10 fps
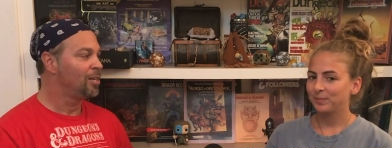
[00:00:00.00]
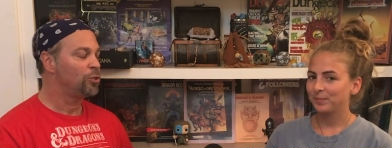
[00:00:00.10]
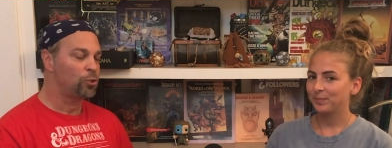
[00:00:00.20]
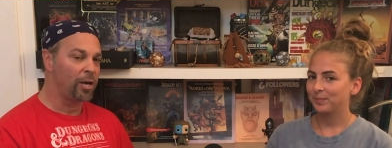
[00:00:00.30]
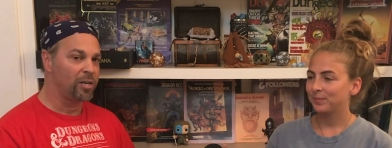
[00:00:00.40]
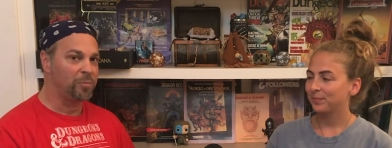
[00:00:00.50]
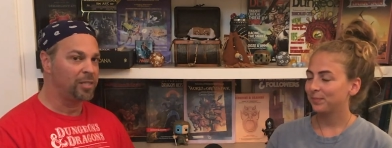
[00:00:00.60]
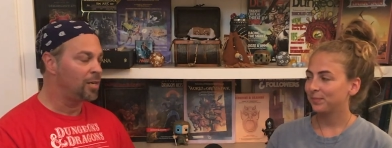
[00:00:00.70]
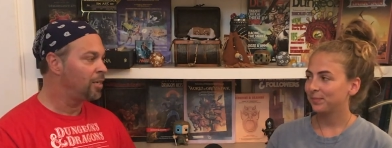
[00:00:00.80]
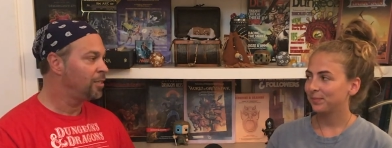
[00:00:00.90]
Speaker 1: Try to be
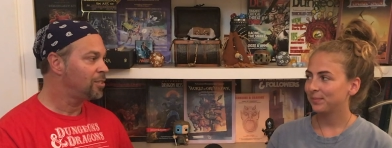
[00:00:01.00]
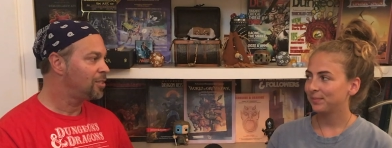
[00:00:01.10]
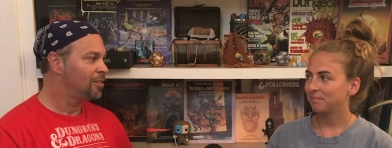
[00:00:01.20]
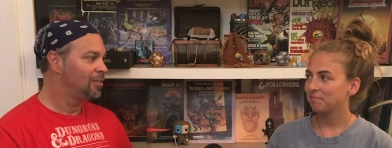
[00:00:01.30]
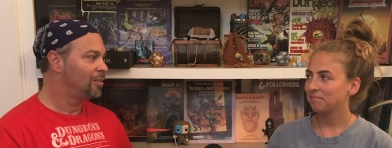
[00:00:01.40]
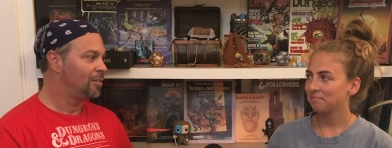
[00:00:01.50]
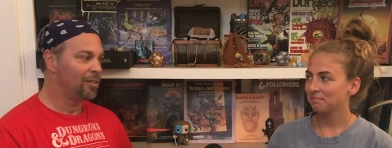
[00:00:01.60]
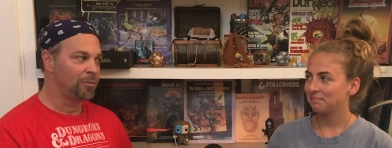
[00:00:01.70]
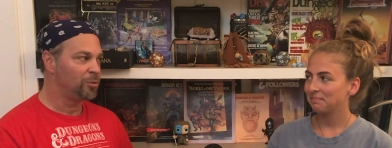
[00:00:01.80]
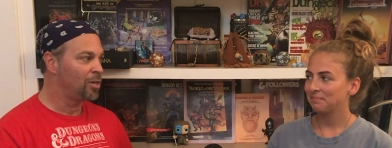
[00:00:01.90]
honest.
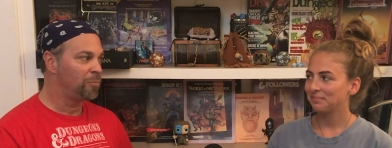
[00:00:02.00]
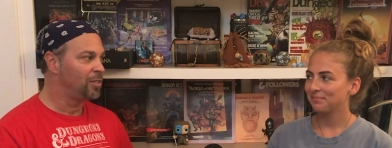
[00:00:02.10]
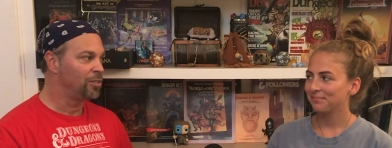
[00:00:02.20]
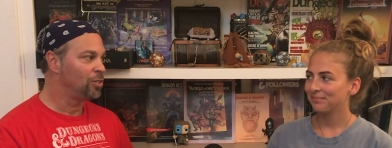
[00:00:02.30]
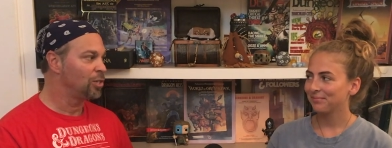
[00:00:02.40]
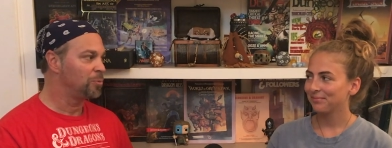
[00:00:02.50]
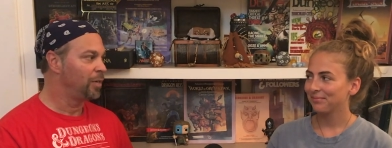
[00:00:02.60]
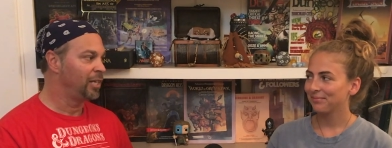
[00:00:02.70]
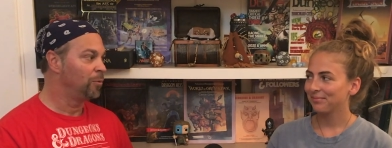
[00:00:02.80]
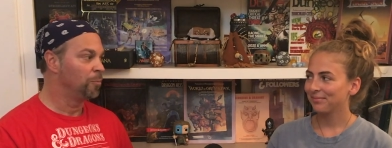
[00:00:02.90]
Uh, you're not being judged by
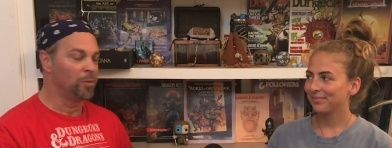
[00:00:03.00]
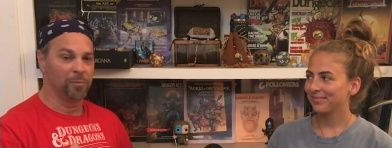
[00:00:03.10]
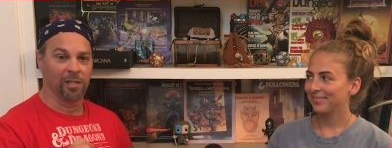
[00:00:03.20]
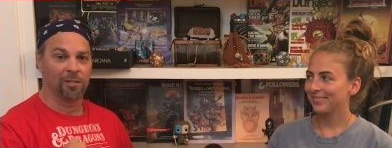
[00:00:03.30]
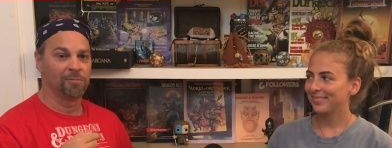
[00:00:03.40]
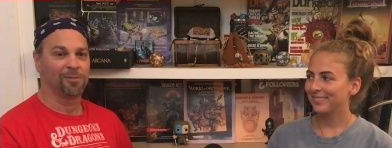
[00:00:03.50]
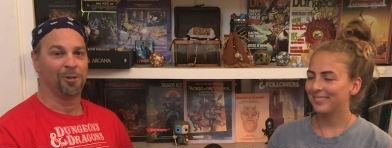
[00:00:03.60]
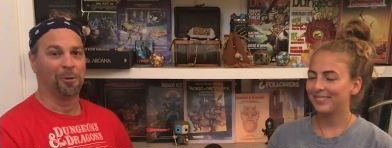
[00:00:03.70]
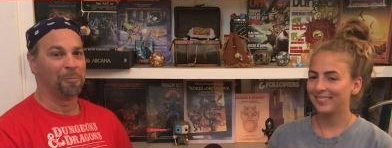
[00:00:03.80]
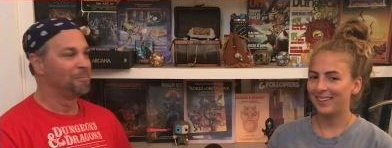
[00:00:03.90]
anyone but me. So
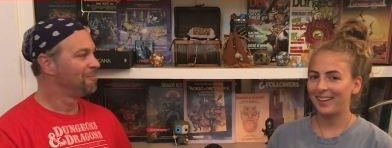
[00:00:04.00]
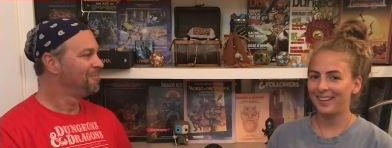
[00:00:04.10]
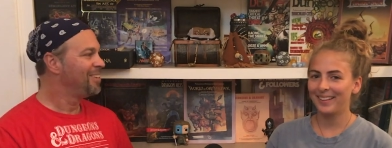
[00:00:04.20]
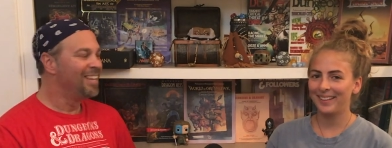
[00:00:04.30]
okay.